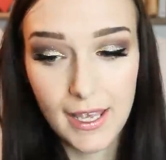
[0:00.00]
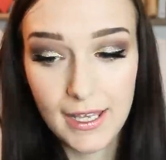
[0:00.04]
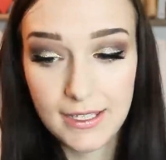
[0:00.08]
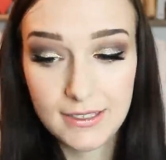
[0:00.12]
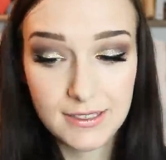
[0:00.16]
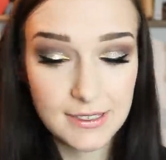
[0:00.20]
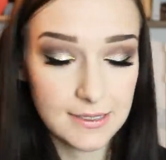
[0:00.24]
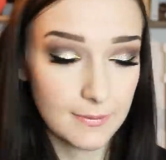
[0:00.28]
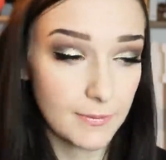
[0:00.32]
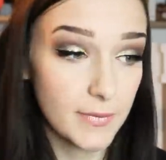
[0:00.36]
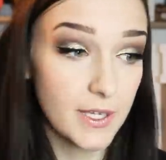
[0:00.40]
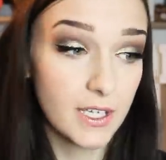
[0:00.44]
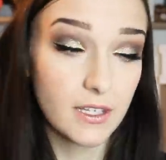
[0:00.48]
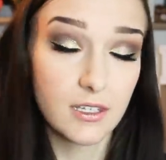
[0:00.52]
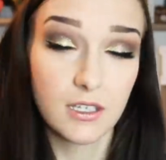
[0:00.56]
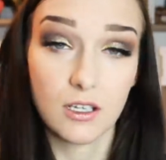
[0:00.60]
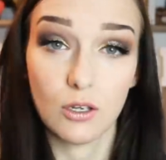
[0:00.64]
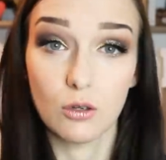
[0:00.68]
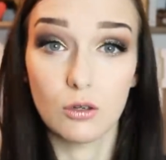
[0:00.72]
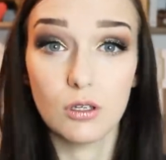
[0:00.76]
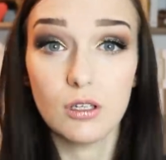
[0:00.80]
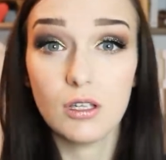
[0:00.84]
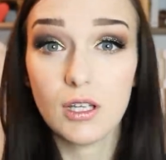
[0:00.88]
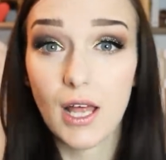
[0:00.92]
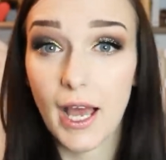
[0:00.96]
It's something that
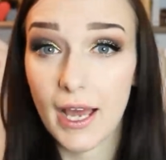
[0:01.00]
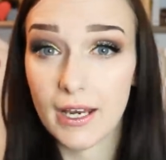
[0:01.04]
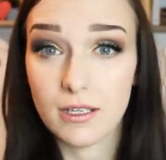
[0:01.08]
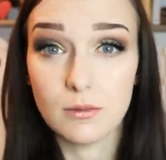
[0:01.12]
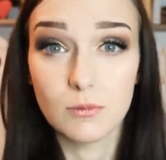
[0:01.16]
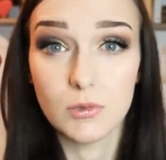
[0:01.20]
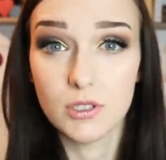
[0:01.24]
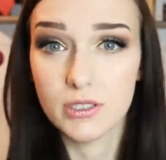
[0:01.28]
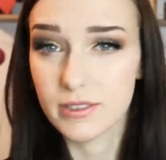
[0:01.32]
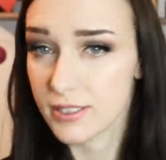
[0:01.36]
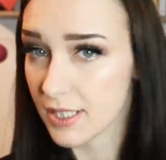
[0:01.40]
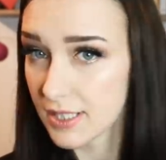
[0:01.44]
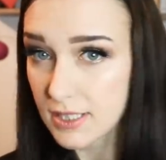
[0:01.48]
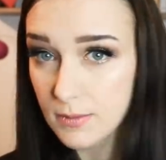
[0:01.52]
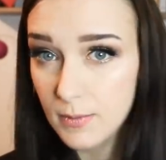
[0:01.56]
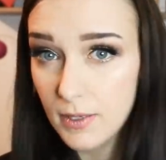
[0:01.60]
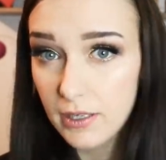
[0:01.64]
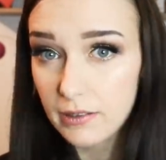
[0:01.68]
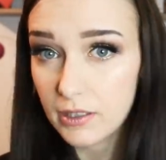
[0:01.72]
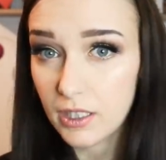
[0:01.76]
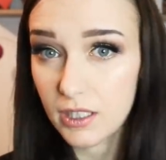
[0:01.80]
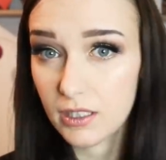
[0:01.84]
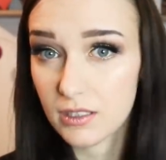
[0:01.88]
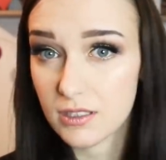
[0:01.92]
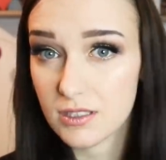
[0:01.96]
all animals
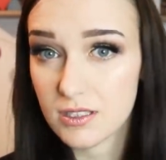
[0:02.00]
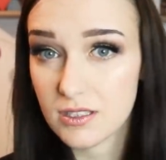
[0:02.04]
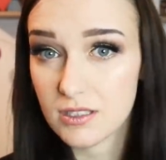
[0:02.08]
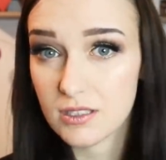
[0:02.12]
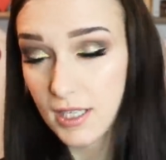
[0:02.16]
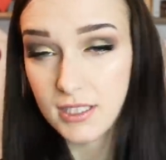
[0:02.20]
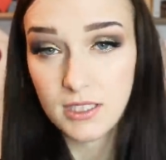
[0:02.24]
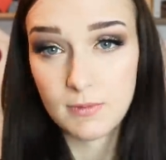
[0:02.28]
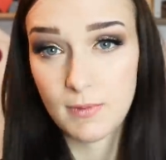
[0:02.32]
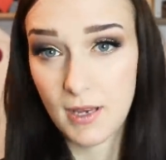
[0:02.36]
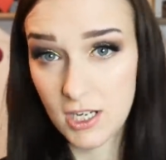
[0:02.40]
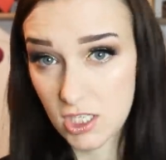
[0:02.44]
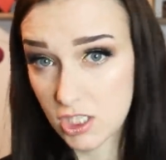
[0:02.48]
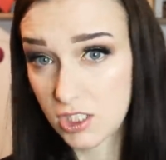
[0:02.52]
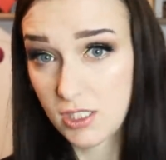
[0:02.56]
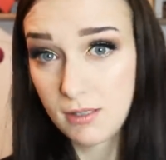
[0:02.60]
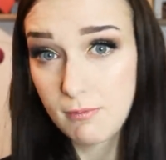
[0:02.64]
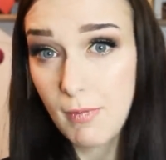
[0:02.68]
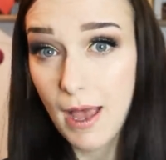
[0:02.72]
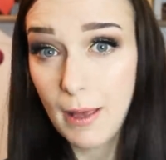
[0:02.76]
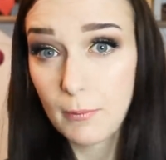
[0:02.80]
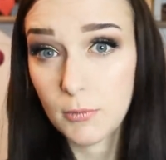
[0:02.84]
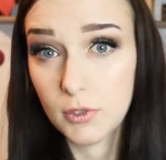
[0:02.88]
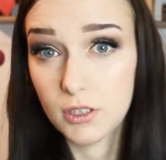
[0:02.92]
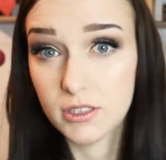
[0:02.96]
experience, especially
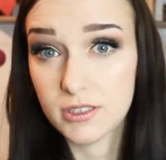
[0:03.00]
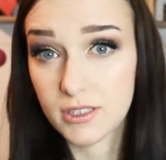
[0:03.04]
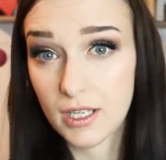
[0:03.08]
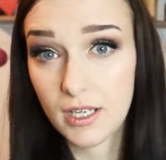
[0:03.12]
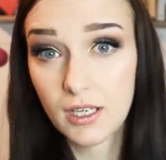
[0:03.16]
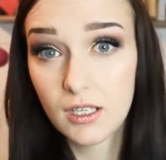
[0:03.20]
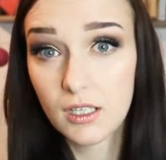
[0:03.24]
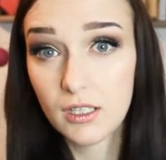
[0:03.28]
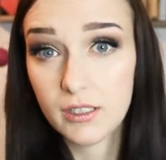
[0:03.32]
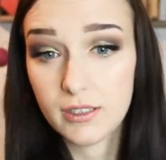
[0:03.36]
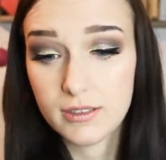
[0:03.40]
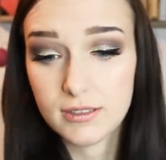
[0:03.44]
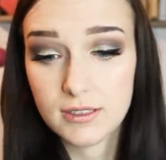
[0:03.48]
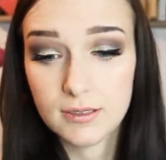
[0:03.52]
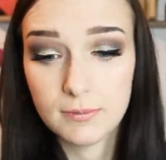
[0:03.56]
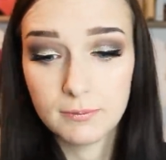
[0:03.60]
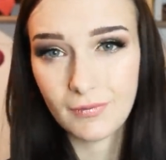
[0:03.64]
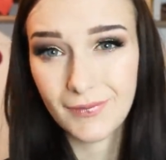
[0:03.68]
mammals like us.